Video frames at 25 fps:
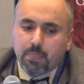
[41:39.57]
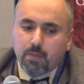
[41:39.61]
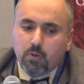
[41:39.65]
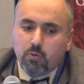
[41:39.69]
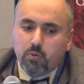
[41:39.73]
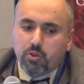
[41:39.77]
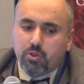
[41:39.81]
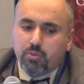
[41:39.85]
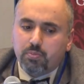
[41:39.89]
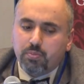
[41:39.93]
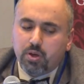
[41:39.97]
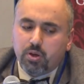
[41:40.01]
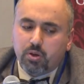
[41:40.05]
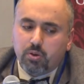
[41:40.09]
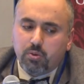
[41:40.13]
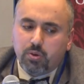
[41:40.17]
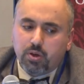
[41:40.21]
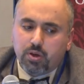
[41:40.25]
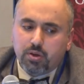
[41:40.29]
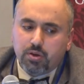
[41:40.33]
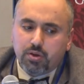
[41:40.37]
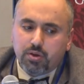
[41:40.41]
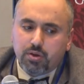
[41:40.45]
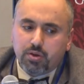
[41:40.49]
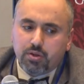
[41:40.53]
With
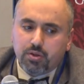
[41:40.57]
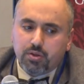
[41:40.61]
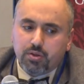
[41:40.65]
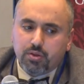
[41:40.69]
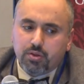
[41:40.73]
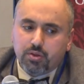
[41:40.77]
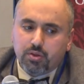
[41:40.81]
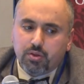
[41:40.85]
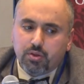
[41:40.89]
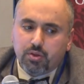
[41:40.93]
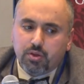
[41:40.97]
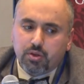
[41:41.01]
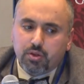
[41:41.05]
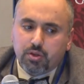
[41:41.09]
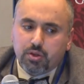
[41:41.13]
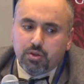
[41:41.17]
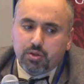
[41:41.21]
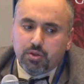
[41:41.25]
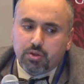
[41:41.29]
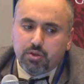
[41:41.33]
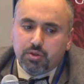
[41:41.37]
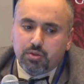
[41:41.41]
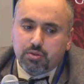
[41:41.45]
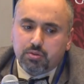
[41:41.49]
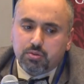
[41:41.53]
marijuana,
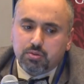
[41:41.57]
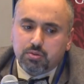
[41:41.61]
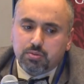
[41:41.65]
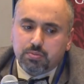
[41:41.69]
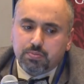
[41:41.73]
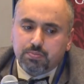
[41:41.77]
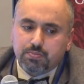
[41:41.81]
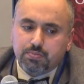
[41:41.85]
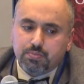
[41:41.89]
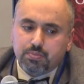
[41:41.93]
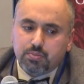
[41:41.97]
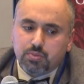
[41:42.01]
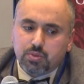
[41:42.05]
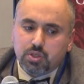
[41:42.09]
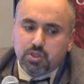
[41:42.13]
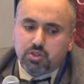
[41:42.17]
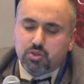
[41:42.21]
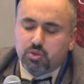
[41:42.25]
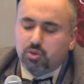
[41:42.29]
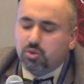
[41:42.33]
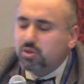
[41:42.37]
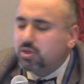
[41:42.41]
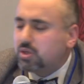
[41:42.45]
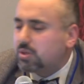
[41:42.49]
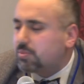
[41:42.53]

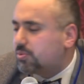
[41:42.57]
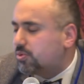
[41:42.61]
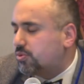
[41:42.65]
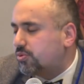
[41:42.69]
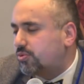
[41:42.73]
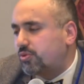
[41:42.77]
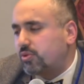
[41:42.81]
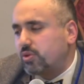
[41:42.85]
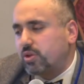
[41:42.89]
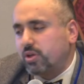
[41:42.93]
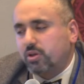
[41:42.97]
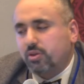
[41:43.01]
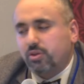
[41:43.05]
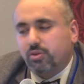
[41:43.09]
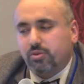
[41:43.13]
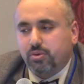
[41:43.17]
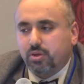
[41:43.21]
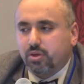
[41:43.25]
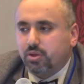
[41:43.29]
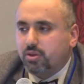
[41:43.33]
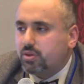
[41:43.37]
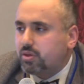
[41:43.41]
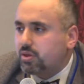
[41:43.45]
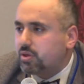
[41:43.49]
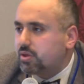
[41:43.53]
it's only approved for like
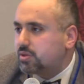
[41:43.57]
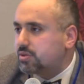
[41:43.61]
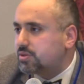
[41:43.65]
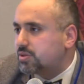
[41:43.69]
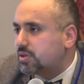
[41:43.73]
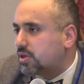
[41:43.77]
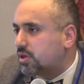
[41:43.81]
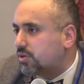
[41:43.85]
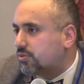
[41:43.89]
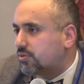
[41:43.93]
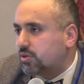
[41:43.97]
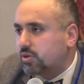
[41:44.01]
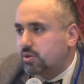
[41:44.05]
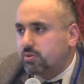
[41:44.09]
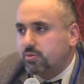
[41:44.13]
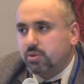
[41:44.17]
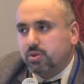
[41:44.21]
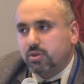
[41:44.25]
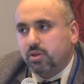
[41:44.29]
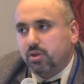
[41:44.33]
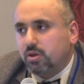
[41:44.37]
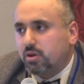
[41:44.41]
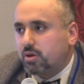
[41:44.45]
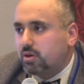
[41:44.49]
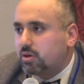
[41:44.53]
three things, and I forget
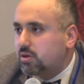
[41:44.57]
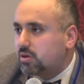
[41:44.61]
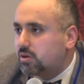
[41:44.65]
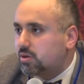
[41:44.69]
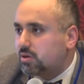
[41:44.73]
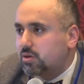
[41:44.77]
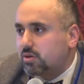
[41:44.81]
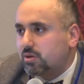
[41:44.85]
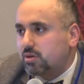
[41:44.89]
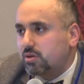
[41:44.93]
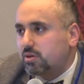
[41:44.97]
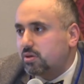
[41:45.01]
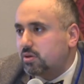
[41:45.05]
what they are.